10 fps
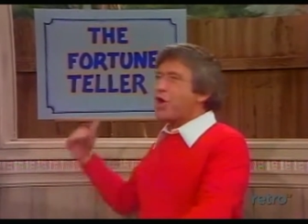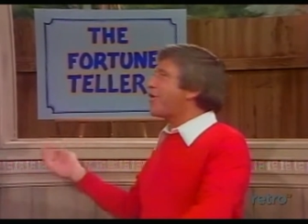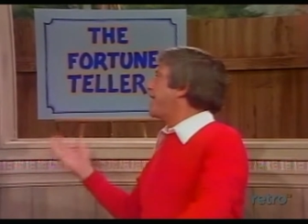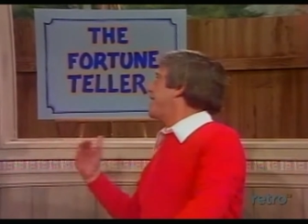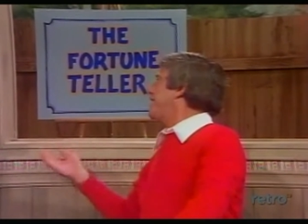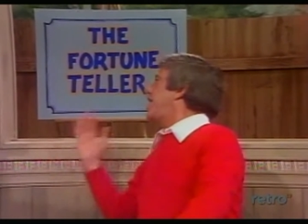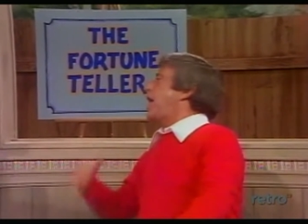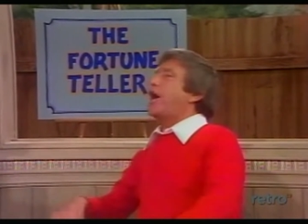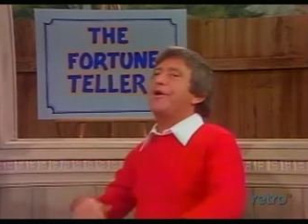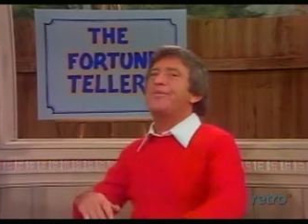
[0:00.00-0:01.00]
Hurry.
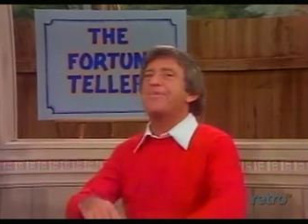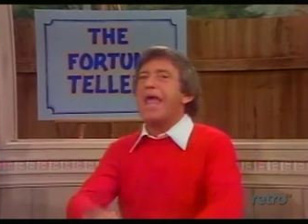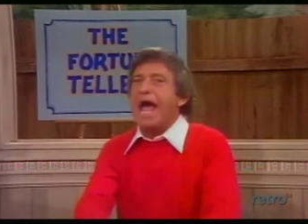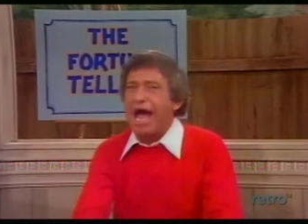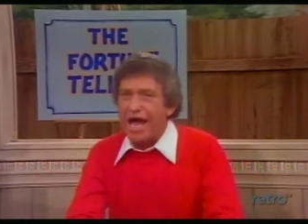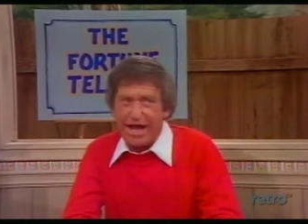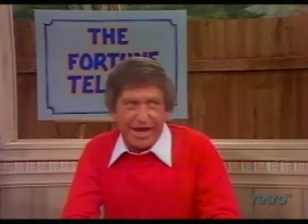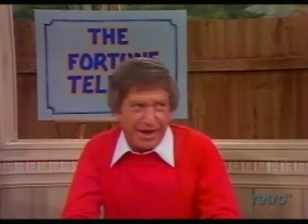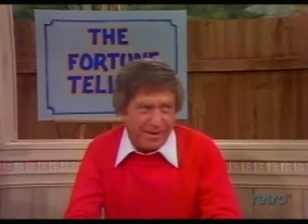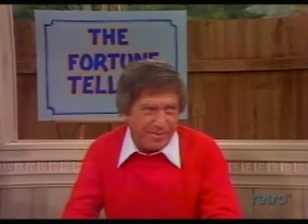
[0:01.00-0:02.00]
Oh. Wait, wait a
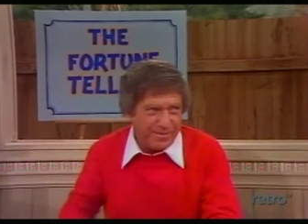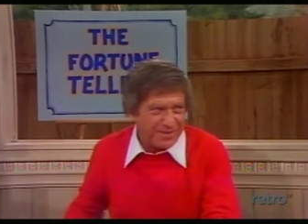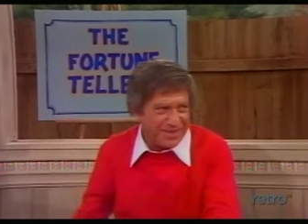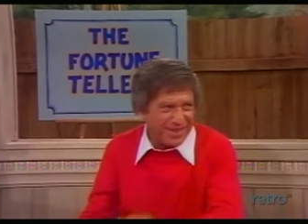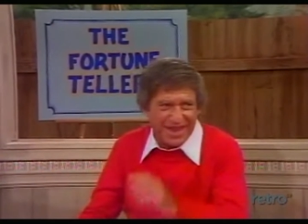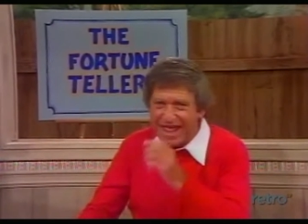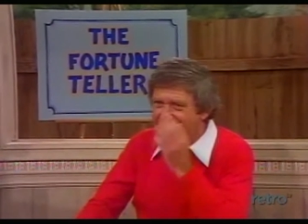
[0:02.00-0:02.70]
minute, wait a minute.